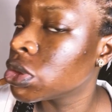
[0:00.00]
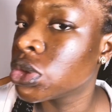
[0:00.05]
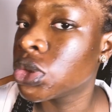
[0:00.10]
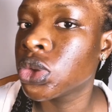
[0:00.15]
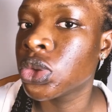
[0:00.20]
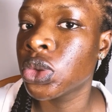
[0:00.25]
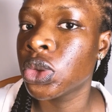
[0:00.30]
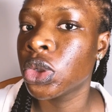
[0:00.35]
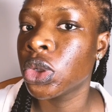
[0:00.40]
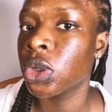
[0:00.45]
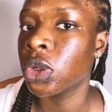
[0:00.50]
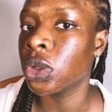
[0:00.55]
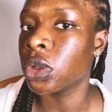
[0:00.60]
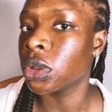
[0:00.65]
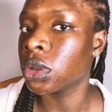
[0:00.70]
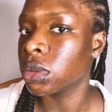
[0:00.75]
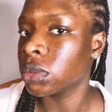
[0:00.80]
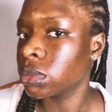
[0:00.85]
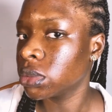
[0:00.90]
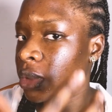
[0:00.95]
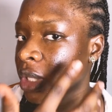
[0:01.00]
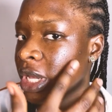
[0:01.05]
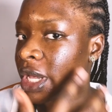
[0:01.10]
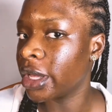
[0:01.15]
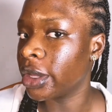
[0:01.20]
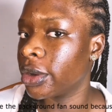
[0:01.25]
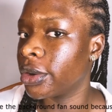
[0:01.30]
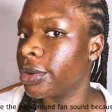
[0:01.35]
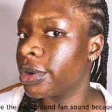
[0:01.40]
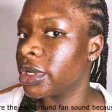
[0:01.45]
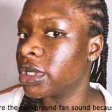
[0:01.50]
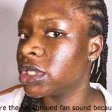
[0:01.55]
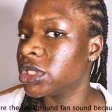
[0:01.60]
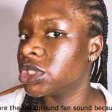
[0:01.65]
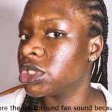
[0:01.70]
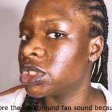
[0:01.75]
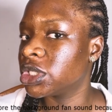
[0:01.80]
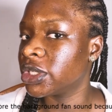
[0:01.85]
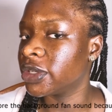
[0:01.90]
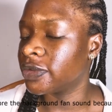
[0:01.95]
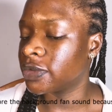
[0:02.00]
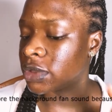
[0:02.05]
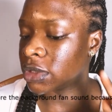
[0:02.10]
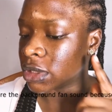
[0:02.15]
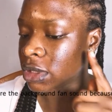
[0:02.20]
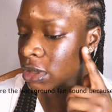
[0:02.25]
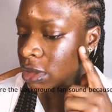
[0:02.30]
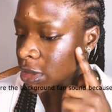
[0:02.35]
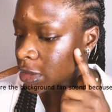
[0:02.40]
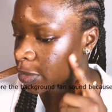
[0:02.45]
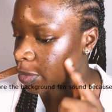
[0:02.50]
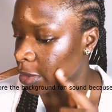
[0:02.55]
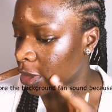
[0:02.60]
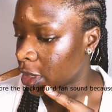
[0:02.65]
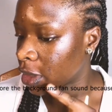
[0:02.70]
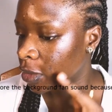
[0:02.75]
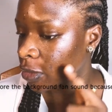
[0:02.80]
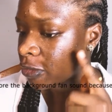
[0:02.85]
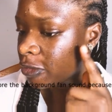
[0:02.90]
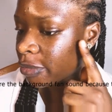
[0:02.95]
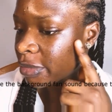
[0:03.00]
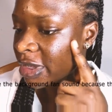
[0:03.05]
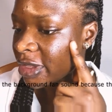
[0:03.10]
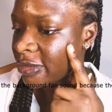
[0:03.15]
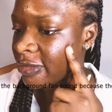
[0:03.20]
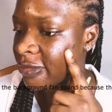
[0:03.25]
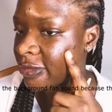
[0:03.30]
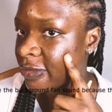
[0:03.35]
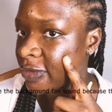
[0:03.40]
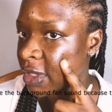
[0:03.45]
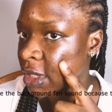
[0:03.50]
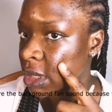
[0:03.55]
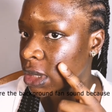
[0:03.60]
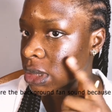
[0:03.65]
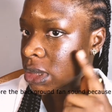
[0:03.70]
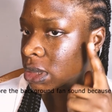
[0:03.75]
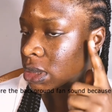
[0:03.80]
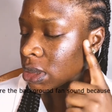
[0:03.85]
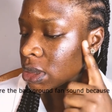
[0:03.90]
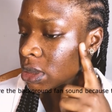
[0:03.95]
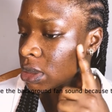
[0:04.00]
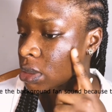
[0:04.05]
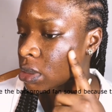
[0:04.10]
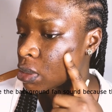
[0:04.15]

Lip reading: So y'all, I already shaved this part of my face,